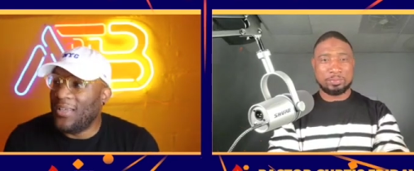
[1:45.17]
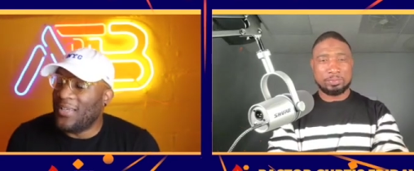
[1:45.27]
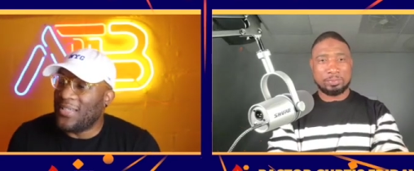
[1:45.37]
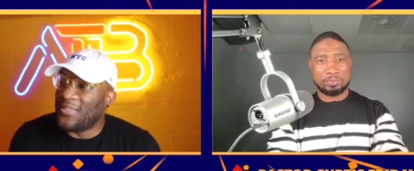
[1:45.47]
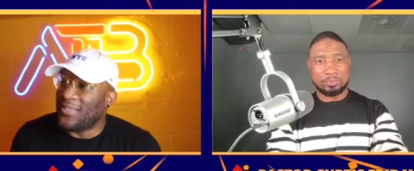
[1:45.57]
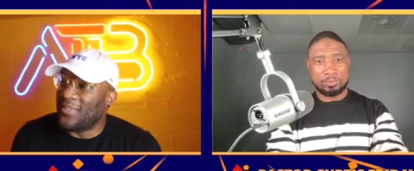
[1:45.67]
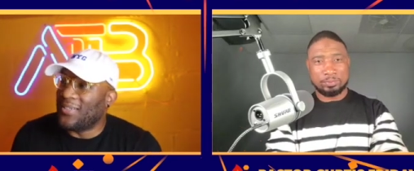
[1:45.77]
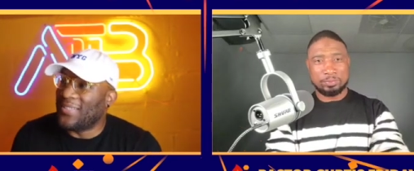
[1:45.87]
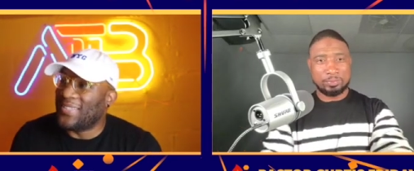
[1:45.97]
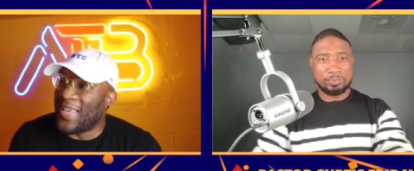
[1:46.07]
Speaker 1: It's uh
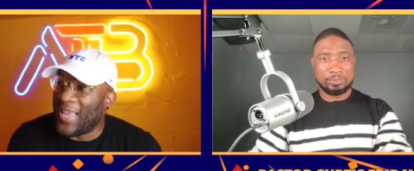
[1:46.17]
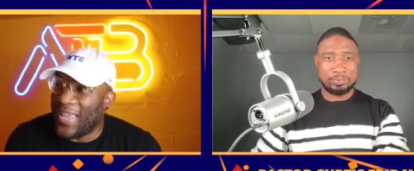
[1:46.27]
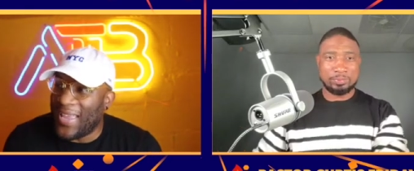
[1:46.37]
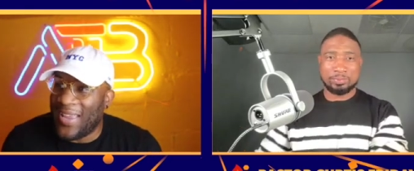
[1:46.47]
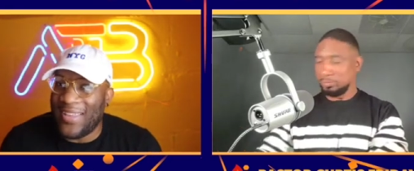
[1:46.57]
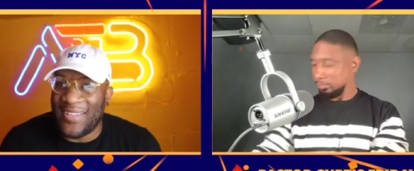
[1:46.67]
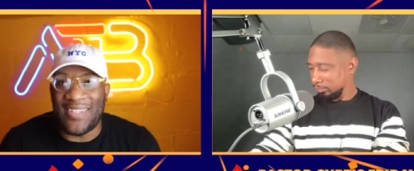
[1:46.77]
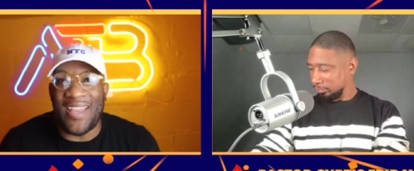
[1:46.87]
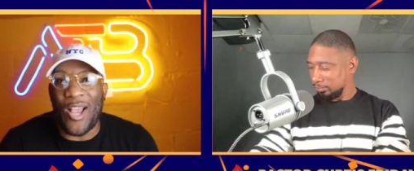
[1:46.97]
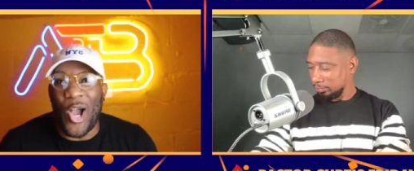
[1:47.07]
sad. It's
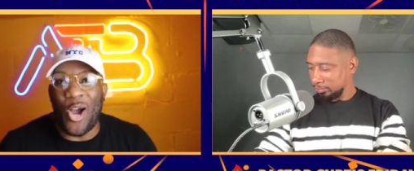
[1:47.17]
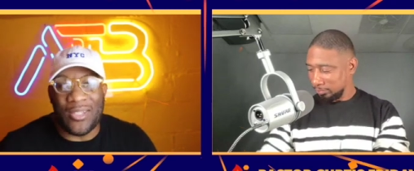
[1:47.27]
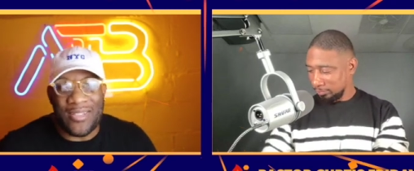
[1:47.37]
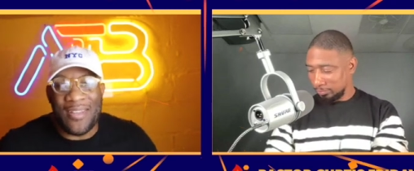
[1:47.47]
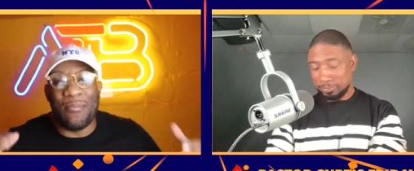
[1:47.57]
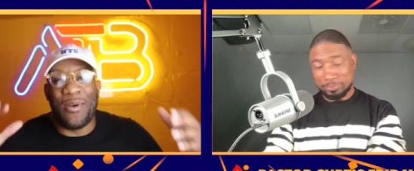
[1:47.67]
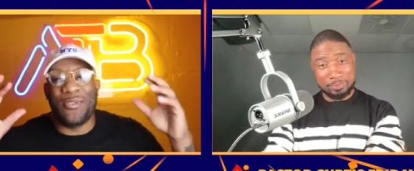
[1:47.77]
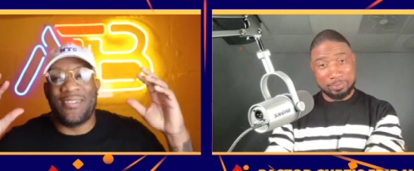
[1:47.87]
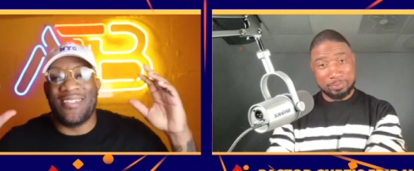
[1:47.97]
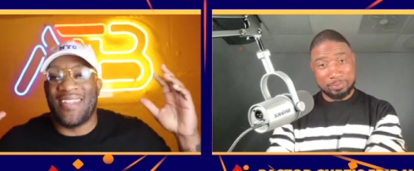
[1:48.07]
like all of the
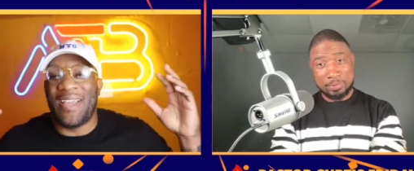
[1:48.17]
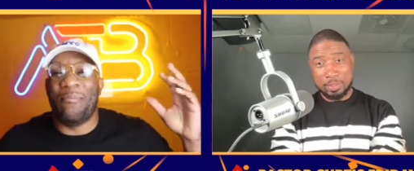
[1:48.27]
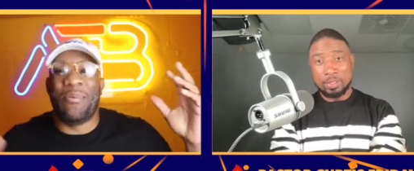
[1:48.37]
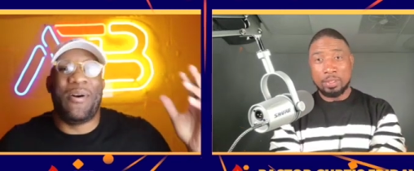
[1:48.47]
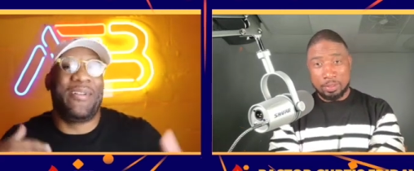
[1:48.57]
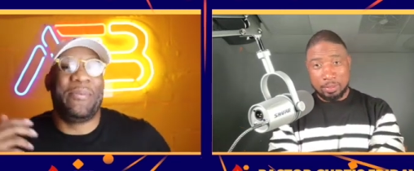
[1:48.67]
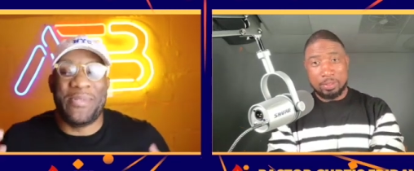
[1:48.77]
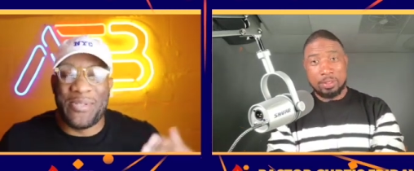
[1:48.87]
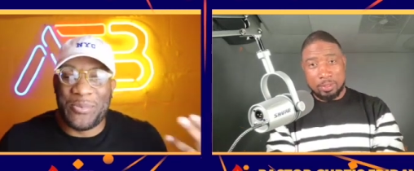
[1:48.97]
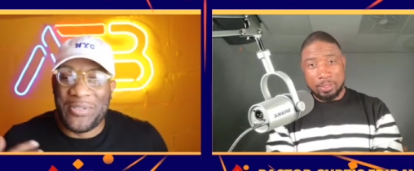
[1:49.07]
emotions like balled up
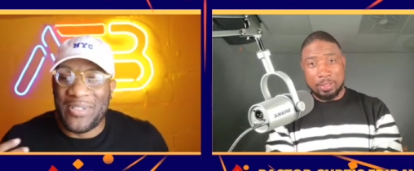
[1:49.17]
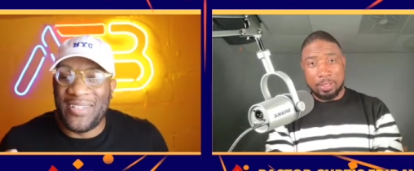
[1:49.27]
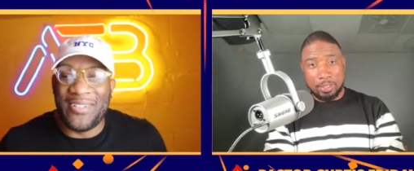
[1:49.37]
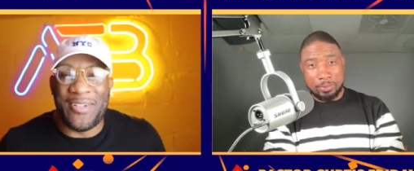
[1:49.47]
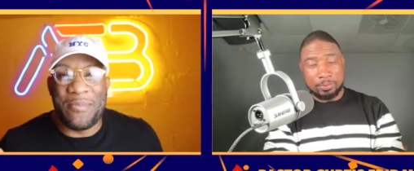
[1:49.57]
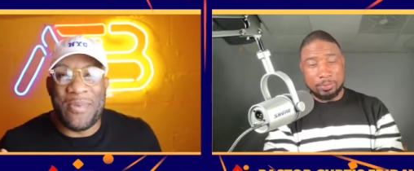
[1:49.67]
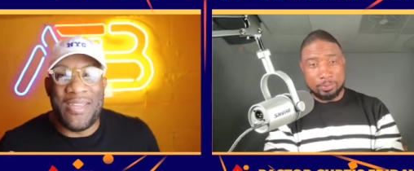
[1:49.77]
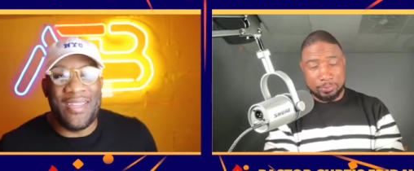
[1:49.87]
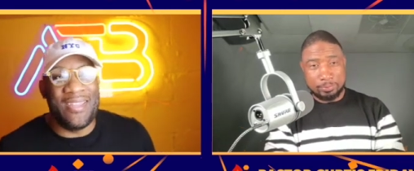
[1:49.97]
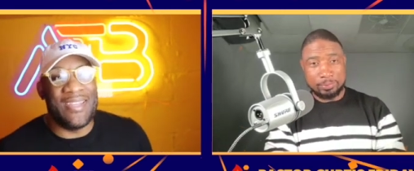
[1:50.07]
into one. You know what I mean?